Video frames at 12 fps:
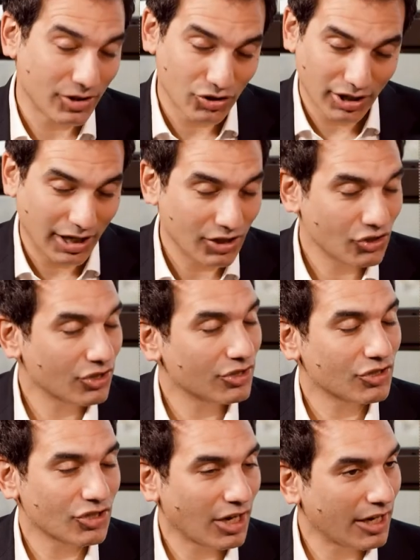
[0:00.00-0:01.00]

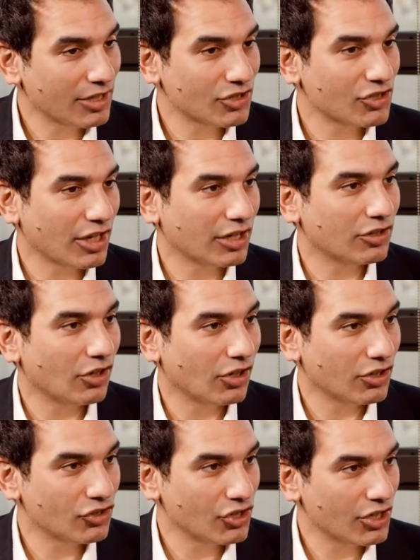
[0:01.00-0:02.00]
education, science,
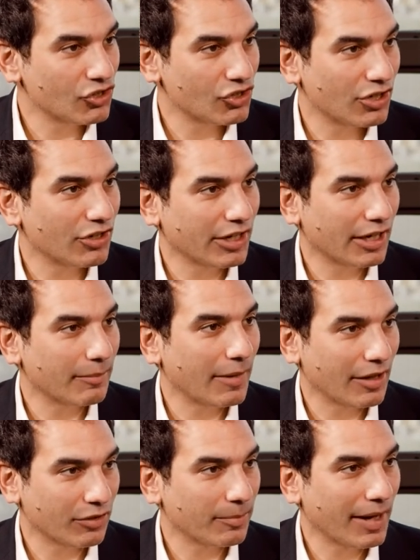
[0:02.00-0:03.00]
technology, engineering, and
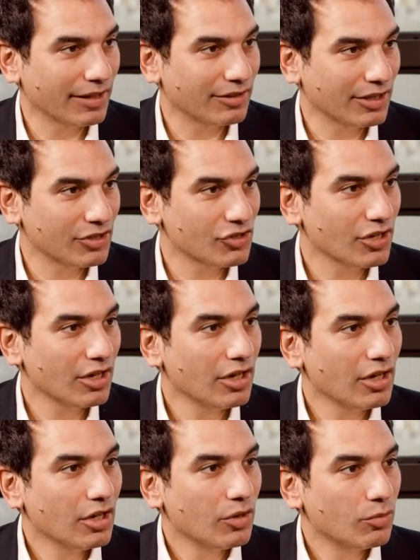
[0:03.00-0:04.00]
mathematics.
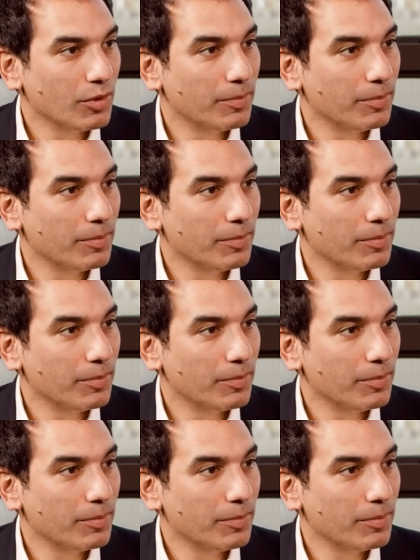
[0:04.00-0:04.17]
We